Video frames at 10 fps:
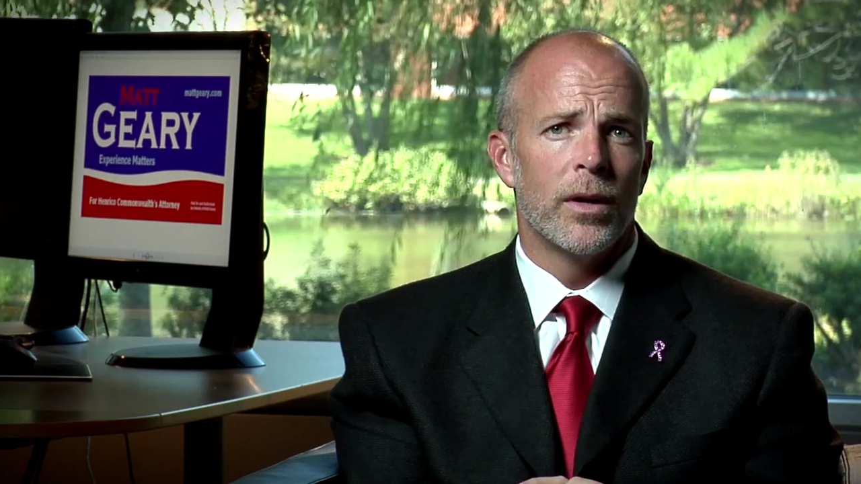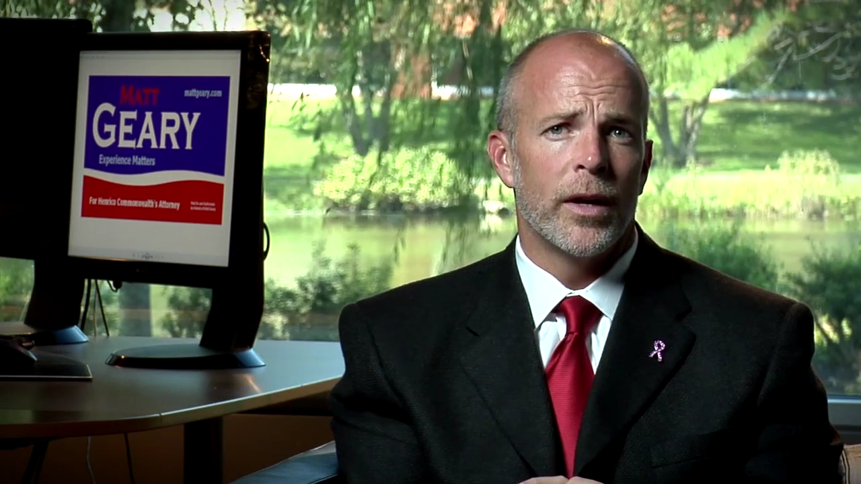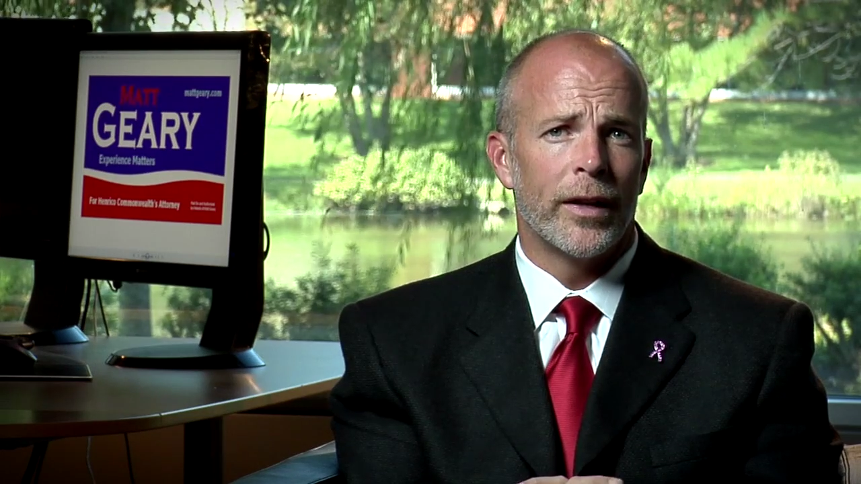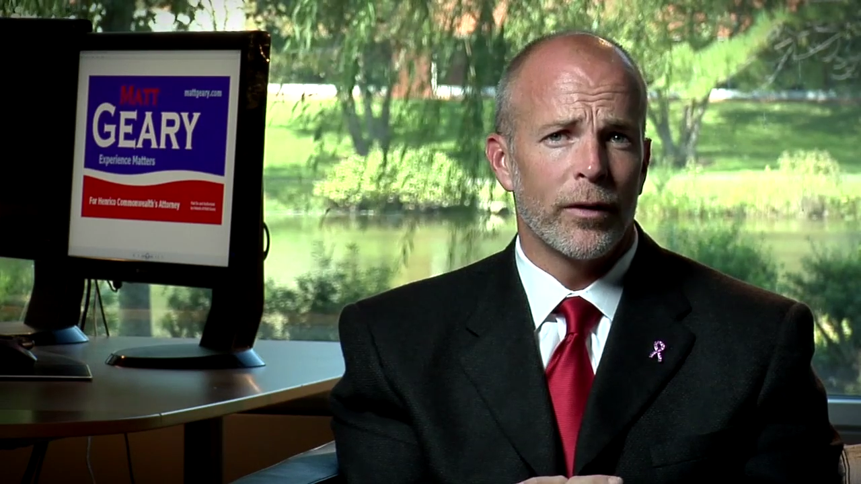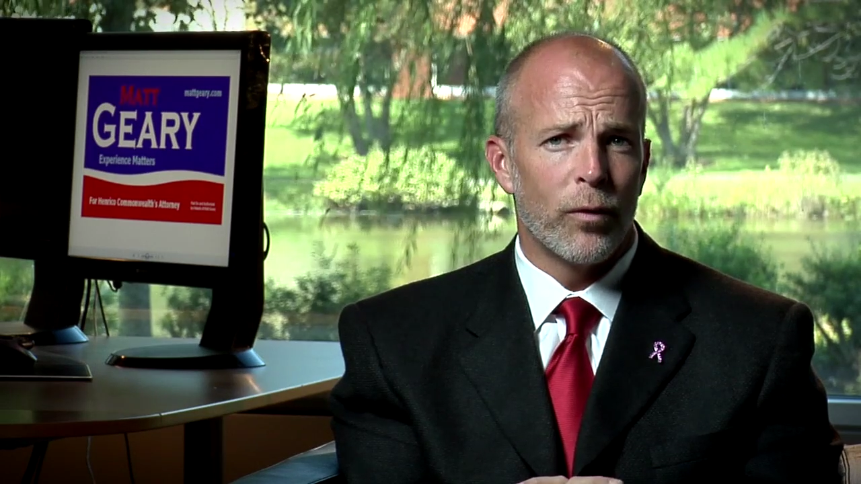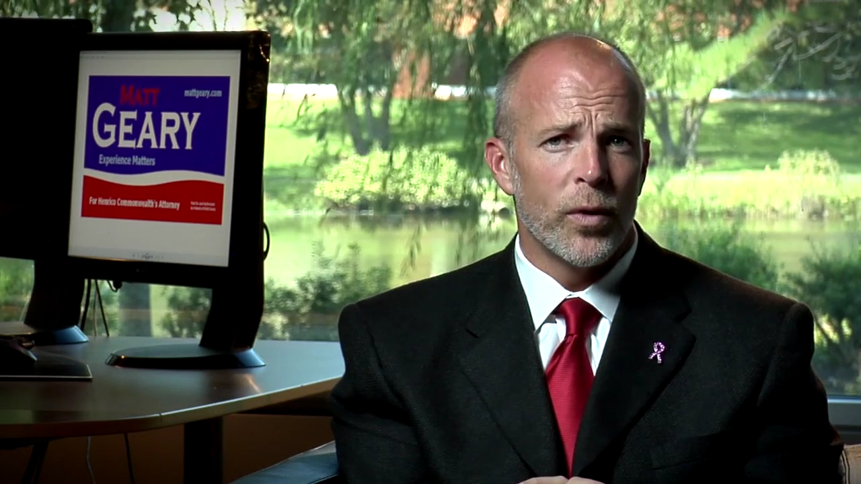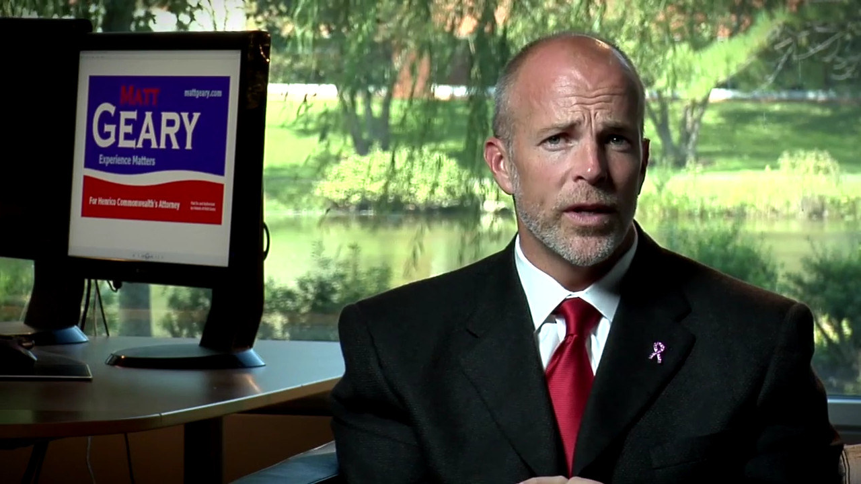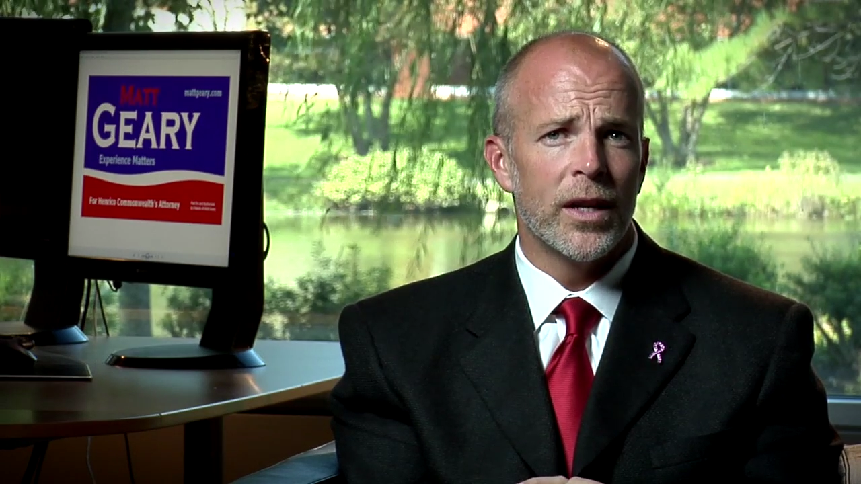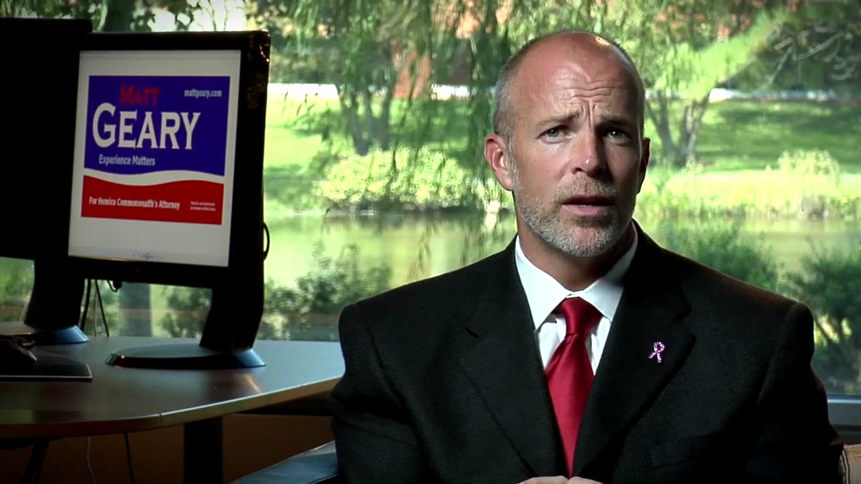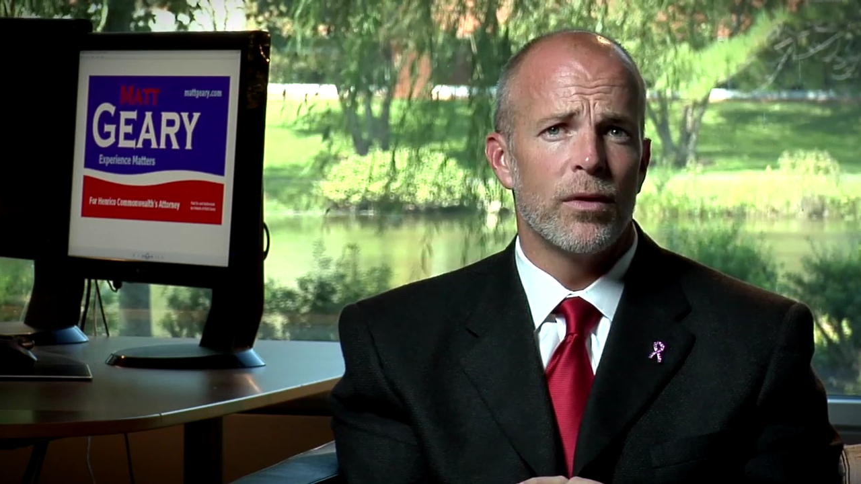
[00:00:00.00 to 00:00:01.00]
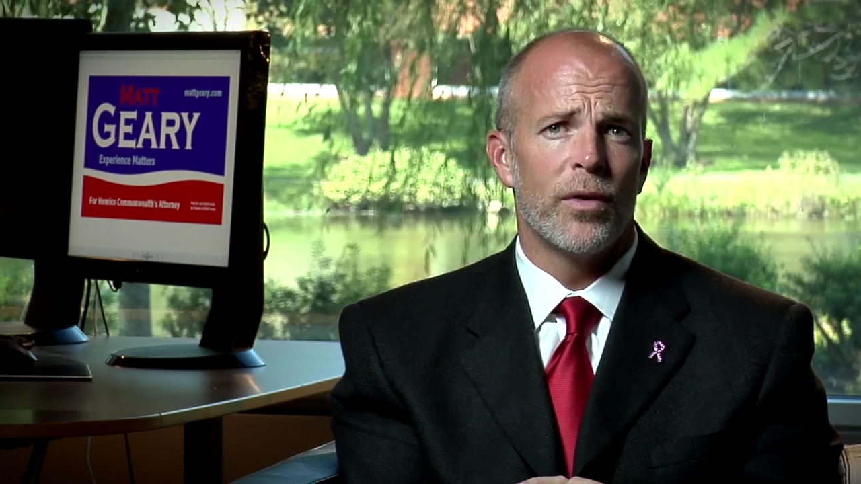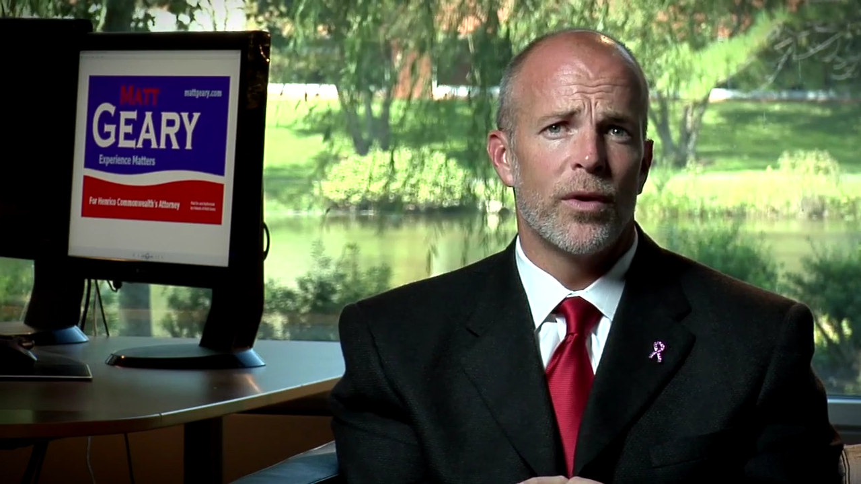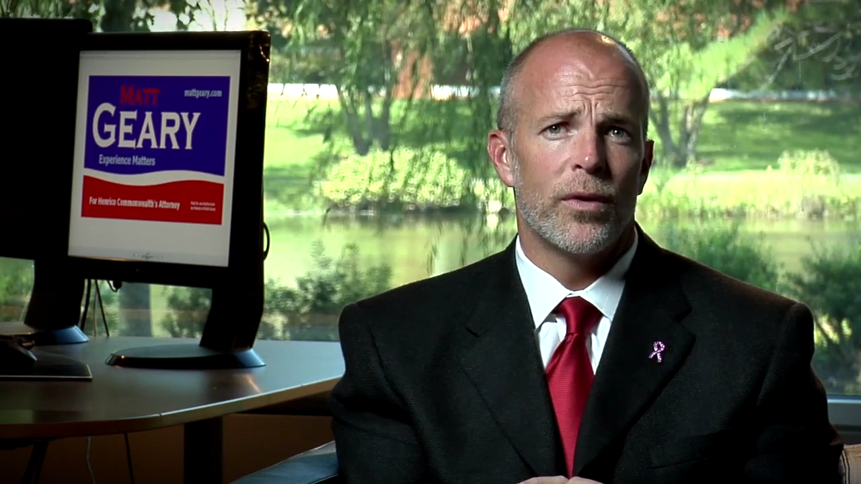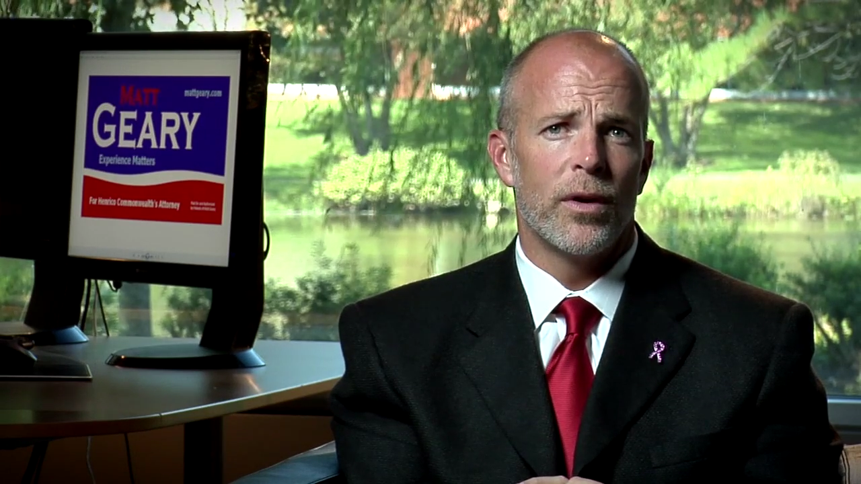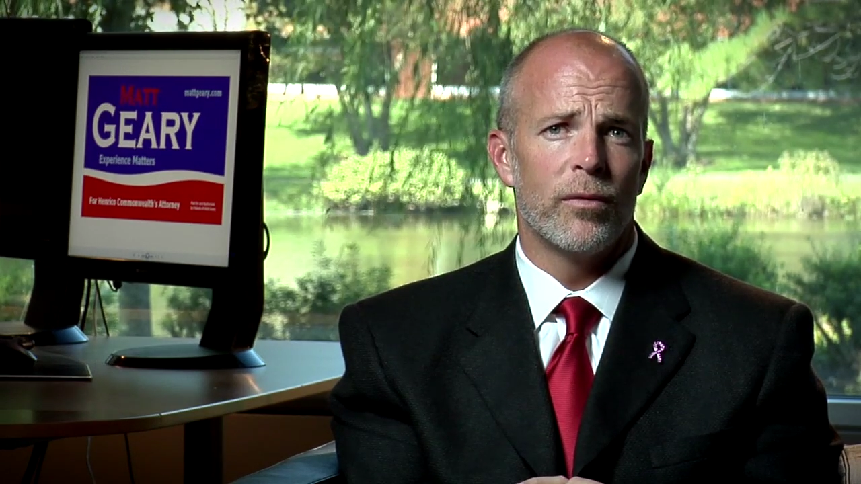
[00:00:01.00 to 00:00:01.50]
and I look forward to getting your
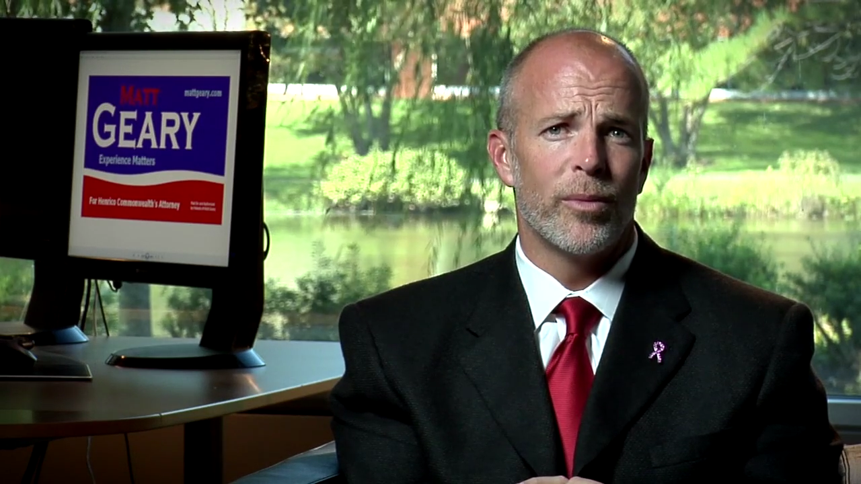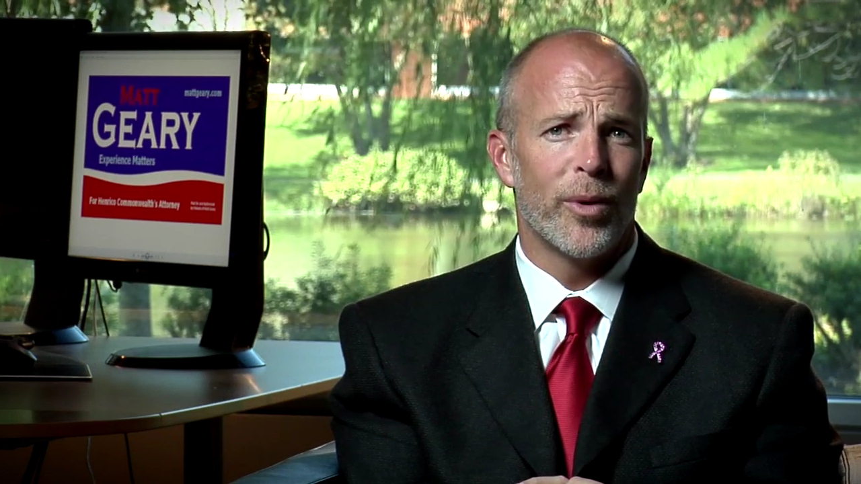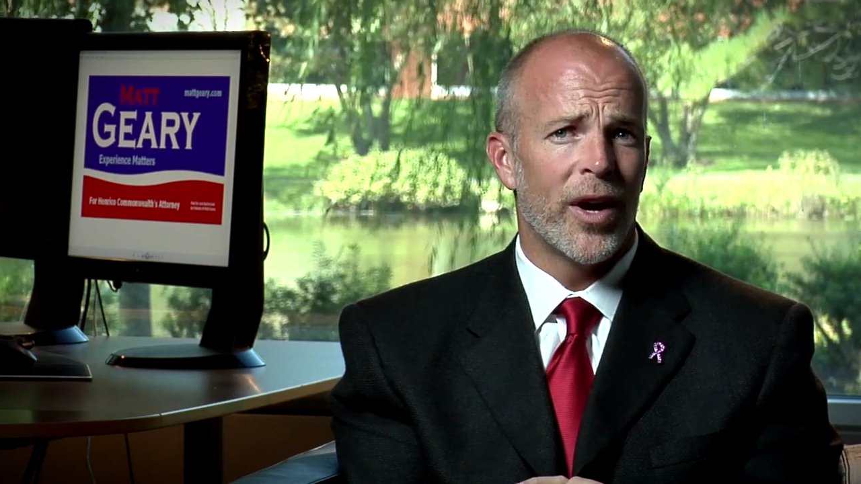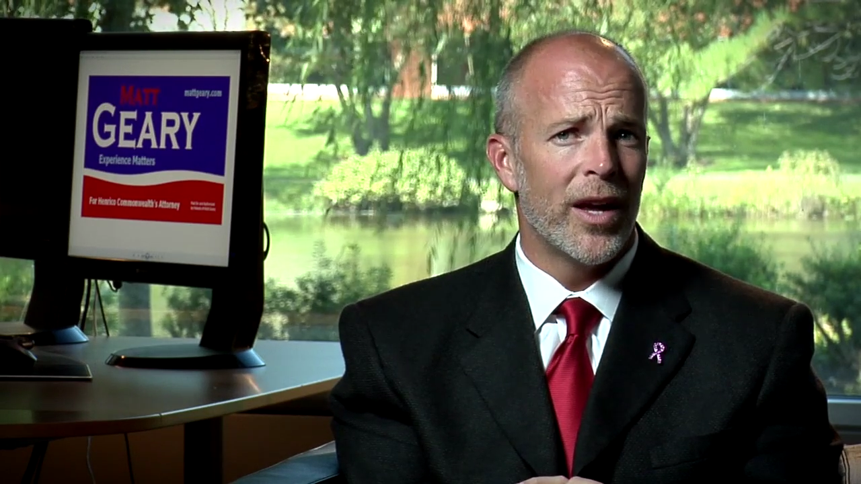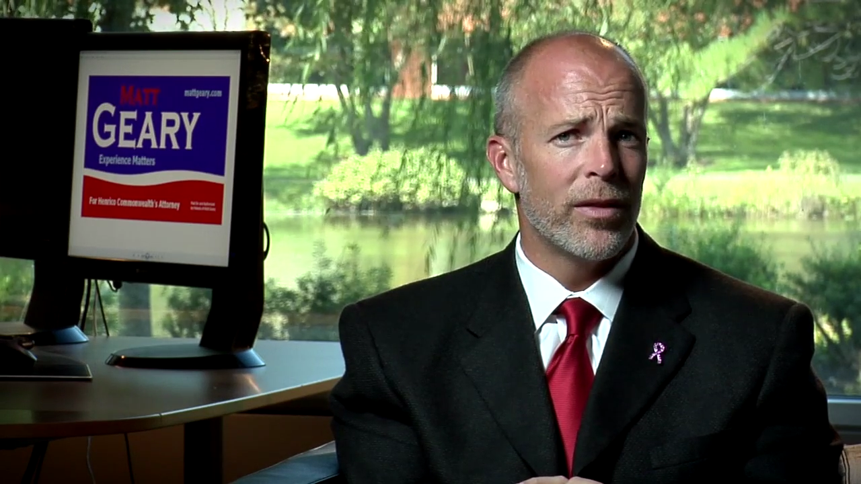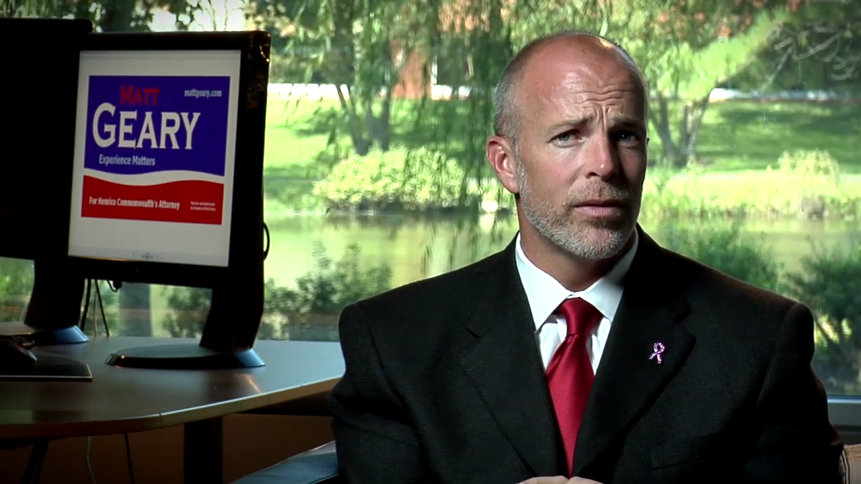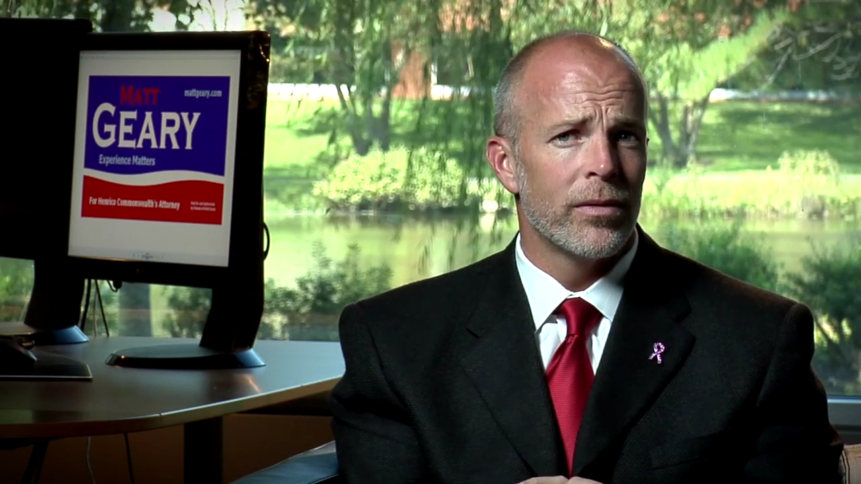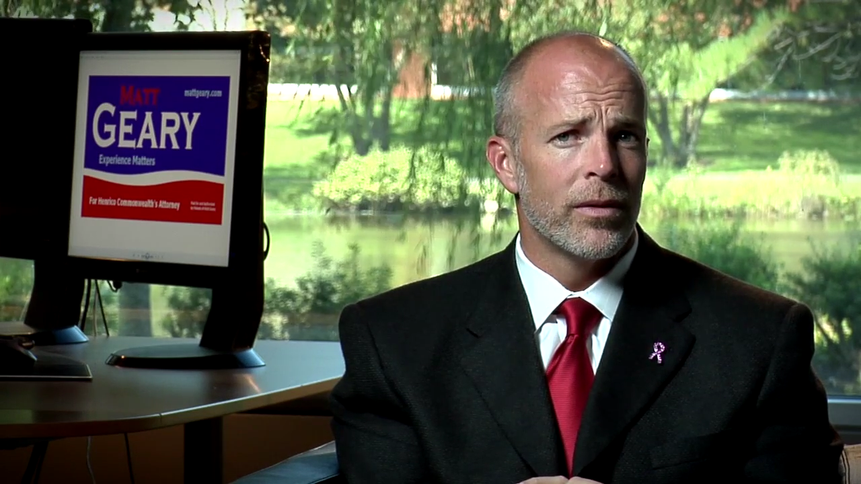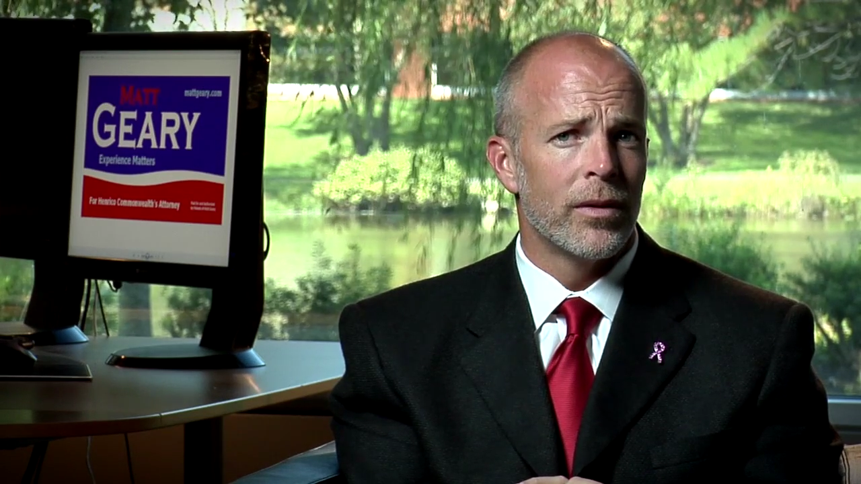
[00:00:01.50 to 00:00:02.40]
vote on November 8th